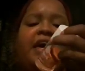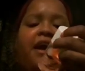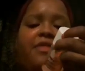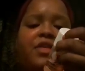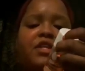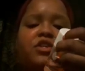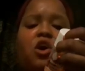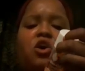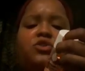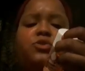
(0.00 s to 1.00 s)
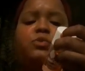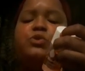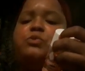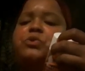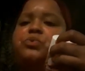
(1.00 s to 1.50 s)
And then it's also
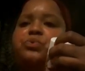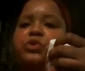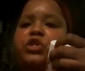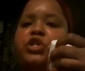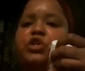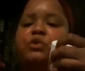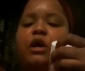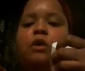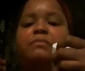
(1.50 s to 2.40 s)
supposed to be really good with